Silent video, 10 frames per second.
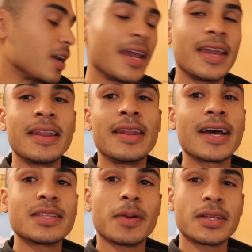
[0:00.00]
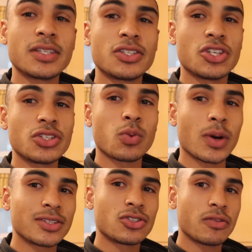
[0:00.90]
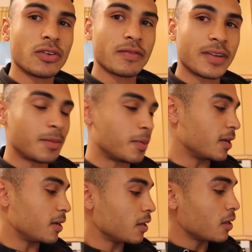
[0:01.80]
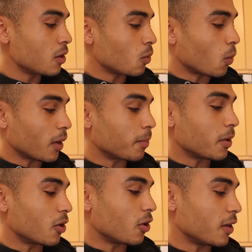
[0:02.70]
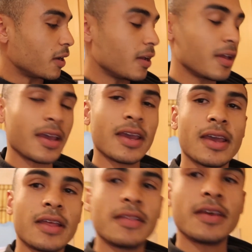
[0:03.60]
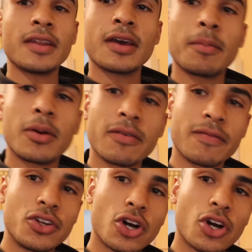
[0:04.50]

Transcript: a nut butter, just one serving of nut butter, one banana, and then a bit of